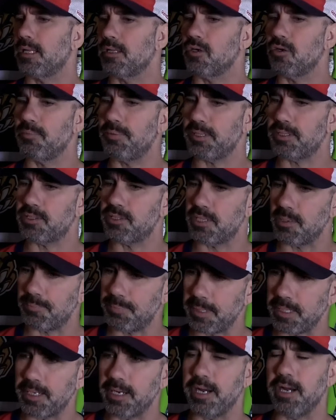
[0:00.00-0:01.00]
a little bit
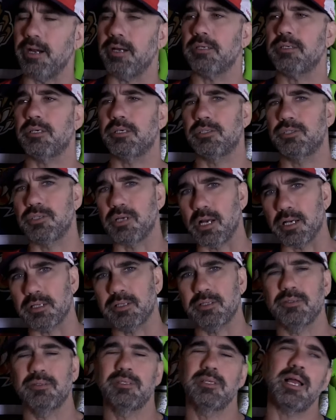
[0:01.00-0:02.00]
chippy there. Kachuk
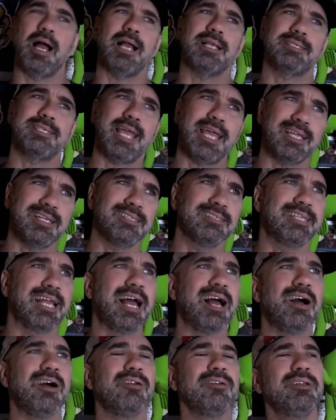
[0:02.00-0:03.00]
got taken
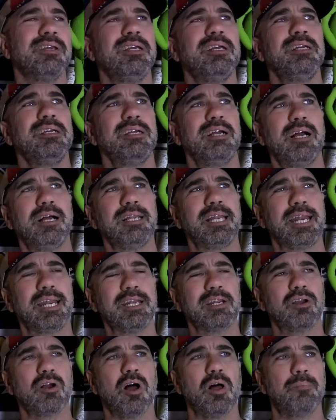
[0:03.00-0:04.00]
down. They
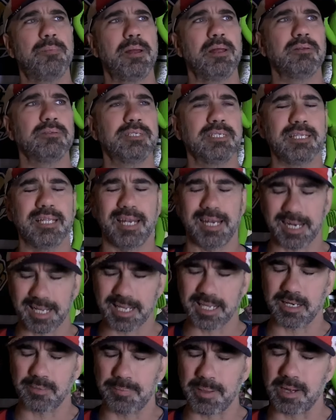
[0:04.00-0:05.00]
didn't call a penalty. They did
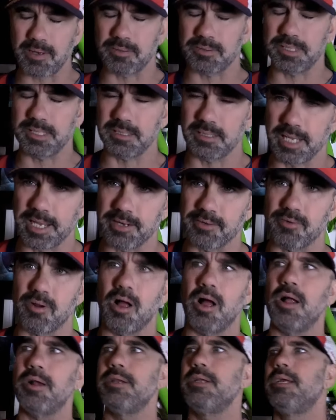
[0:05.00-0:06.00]
get a penalty later
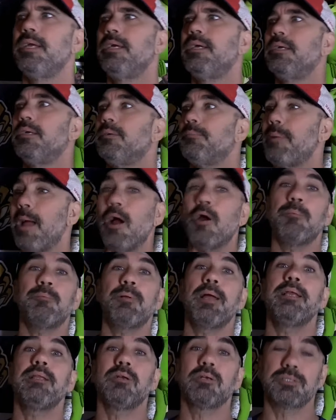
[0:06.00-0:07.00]
on. Power
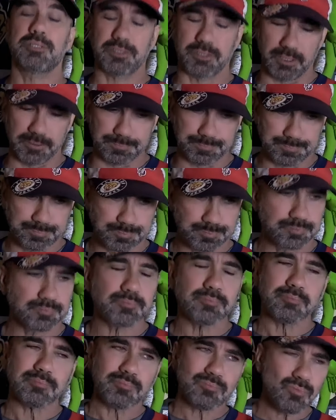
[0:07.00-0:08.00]
play looks good.
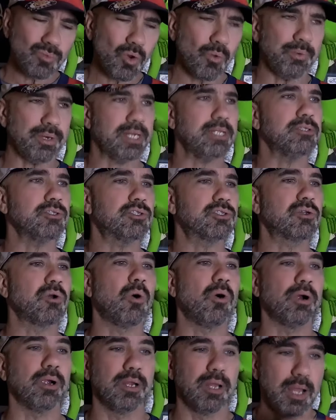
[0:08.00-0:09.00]
We didn't
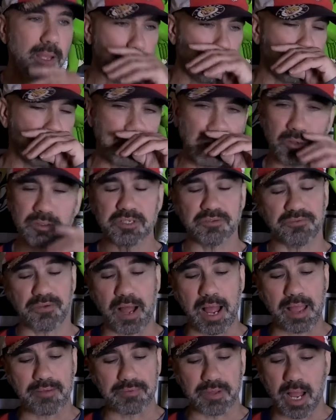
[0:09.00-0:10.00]
score, but those
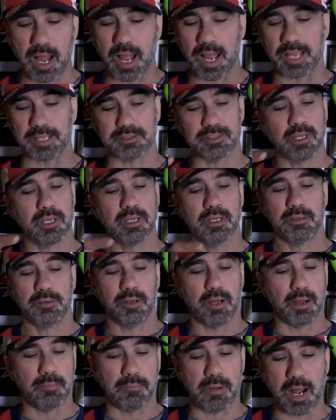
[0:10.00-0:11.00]
five guys,
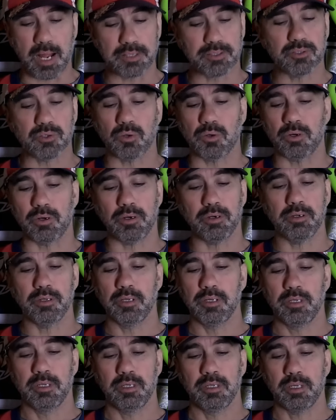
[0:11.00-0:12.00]
Montour,
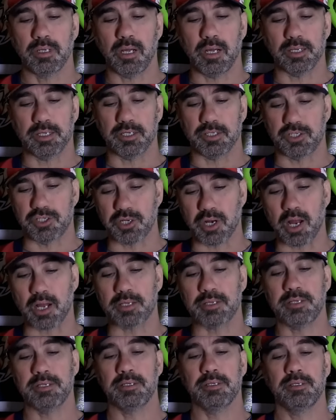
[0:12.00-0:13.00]

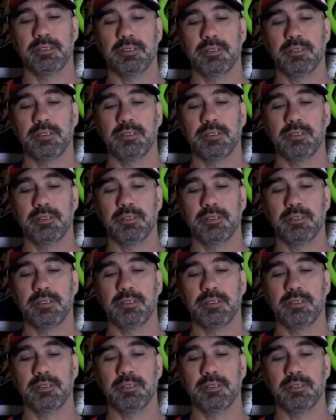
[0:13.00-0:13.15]
Kachuk,